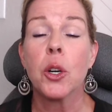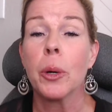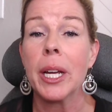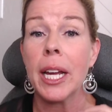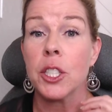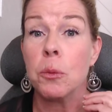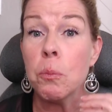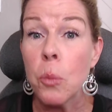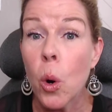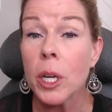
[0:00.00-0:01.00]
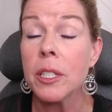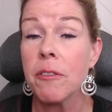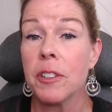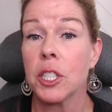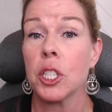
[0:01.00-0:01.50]
creates more
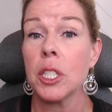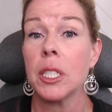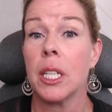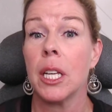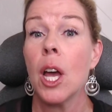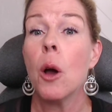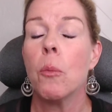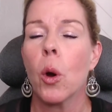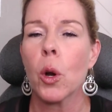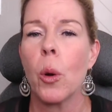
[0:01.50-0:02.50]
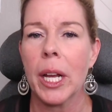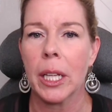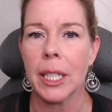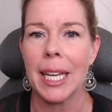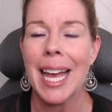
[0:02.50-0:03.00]
deficiency more
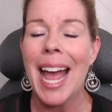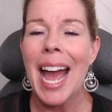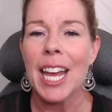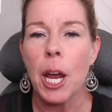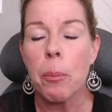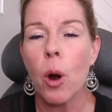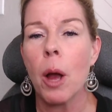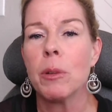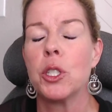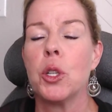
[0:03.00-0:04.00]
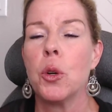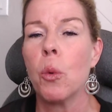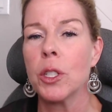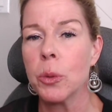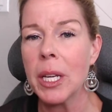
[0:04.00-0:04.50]
quickly. And I promise you,
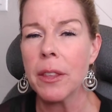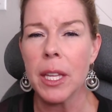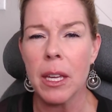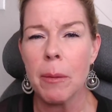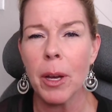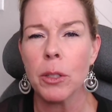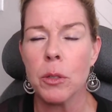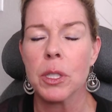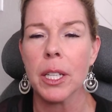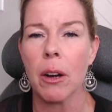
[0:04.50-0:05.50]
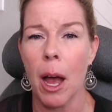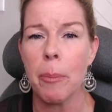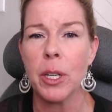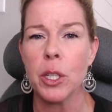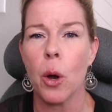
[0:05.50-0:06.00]
once we get the email newsletter
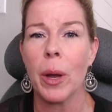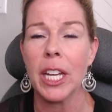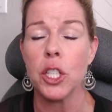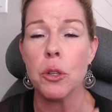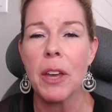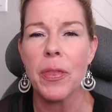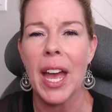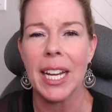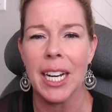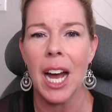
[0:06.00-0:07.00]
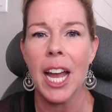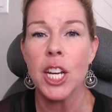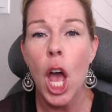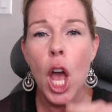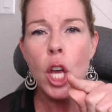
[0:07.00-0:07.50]
up and going and you get that guide,
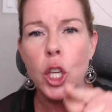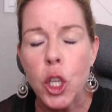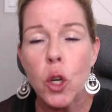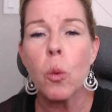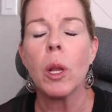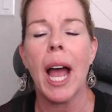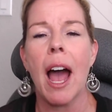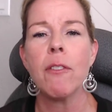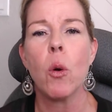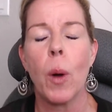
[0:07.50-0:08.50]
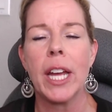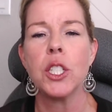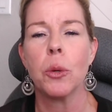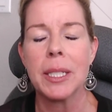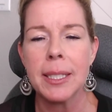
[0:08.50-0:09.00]
you will have a way
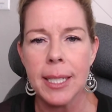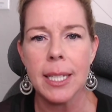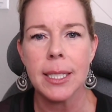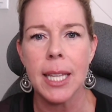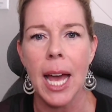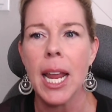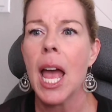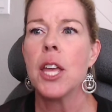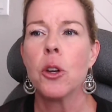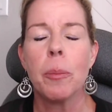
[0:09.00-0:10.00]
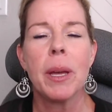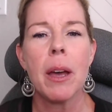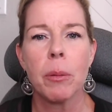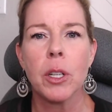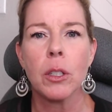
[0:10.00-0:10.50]
to assess that. You'll be
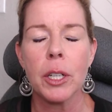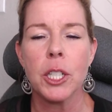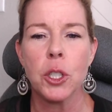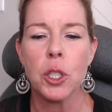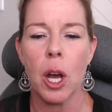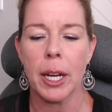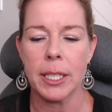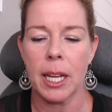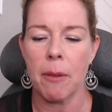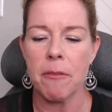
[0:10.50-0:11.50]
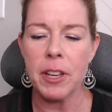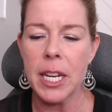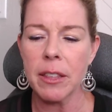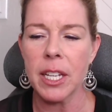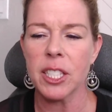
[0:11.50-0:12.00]
able to look at your dog and say, I'm
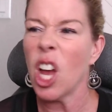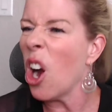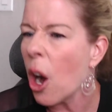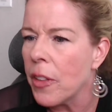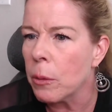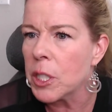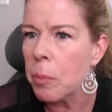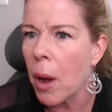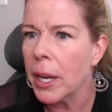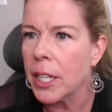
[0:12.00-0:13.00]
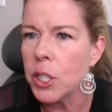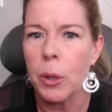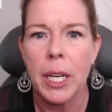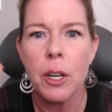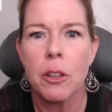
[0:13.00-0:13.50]
feeding this. Are they responding to
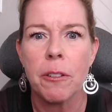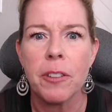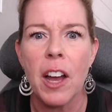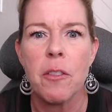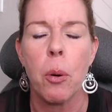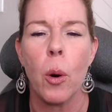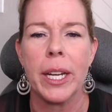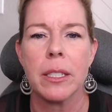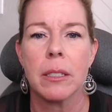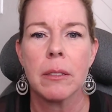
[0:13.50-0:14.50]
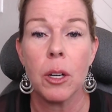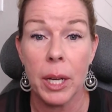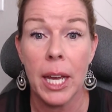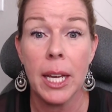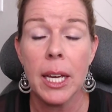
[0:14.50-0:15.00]
it? Here are the 5 points.
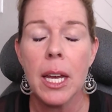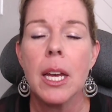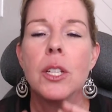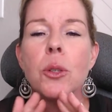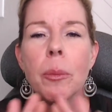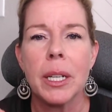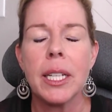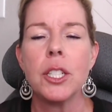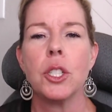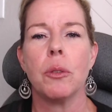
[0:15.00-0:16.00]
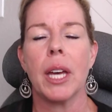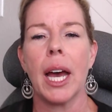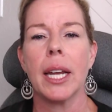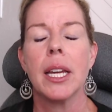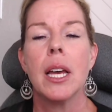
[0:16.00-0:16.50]
Okay? So I'm going to teach you
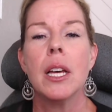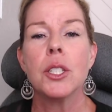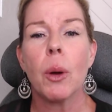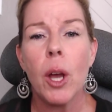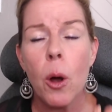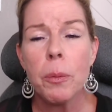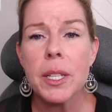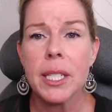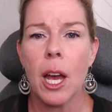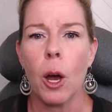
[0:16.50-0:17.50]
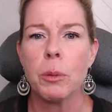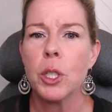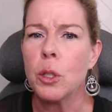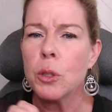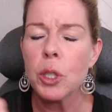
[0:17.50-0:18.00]
that. So I hope this helps.
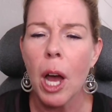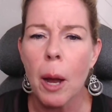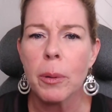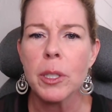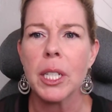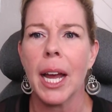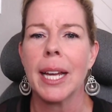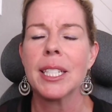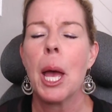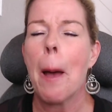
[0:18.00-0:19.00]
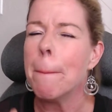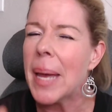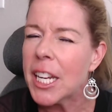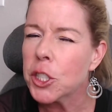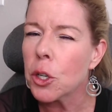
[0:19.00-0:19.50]
Use topper diets.
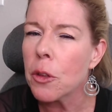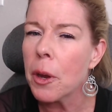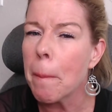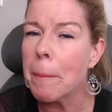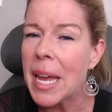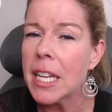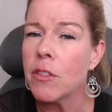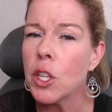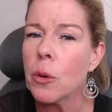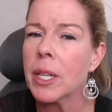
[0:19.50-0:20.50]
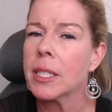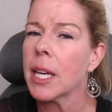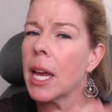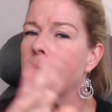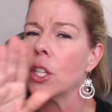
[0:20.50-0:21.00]
Make sure they're made in the
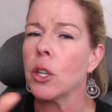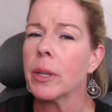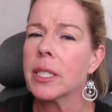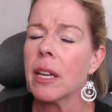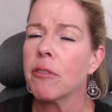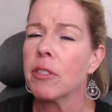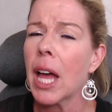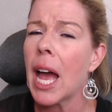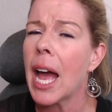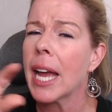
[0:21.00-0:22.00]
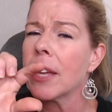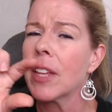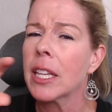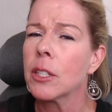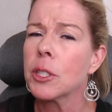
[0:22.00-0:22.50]
USA, the USA flag and
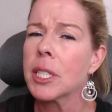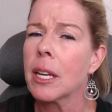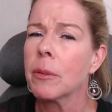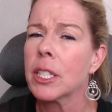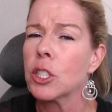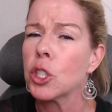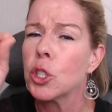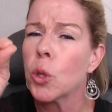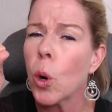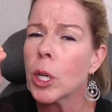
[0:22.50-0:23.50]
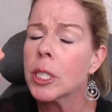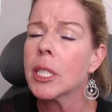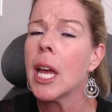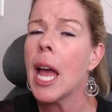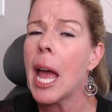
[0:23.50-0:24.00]
that little statement that is sourced
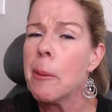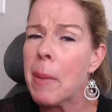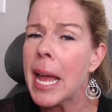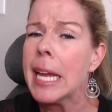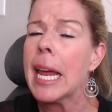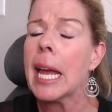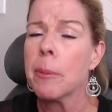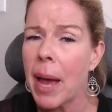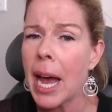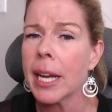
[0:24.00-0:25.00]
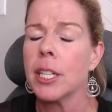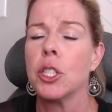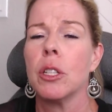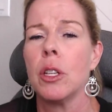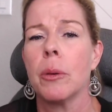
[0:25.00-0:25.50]
and made and
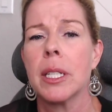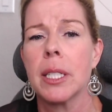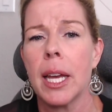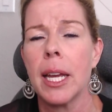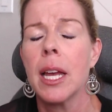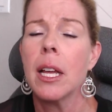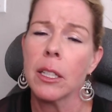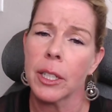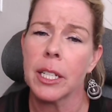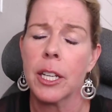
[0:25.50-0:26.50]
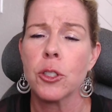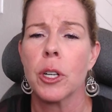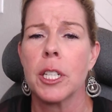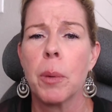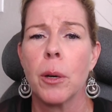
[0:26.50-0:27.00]
packaged in the USA. Look at
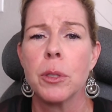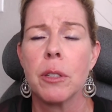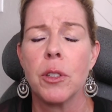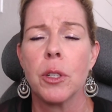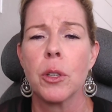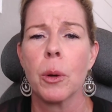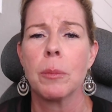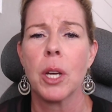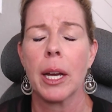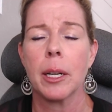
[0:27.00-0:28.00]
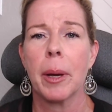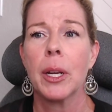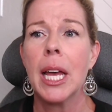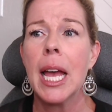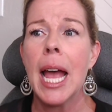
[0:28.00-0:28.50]
yesterday's post if you don't know what I'm talking about.
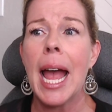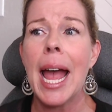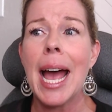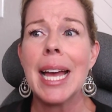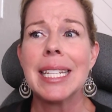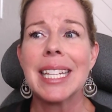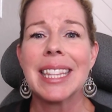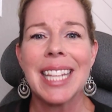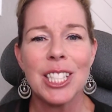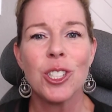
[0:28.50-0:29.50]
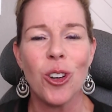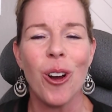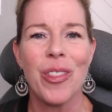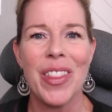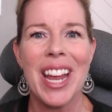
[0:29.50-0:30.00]
And let's
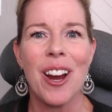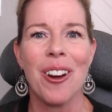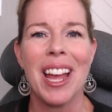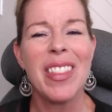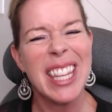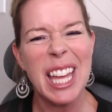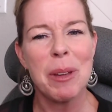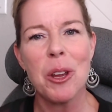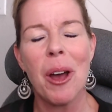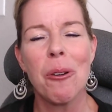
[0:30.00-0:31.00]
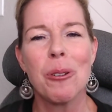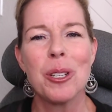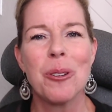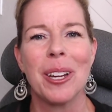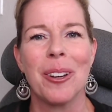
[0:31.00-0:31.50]
start there. And then let me know how we're
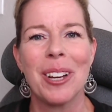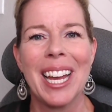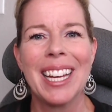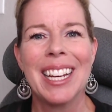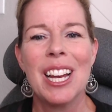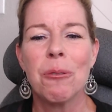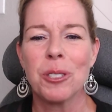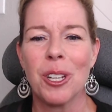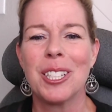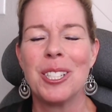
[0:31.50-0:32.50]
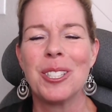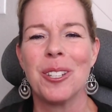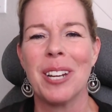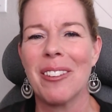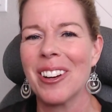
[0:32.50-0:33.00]
doing, okay? We'll talk to you
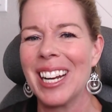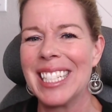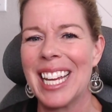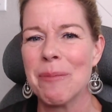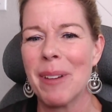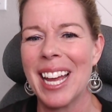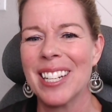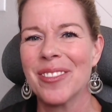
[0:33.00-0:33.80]
soon. Have a great day. Bye.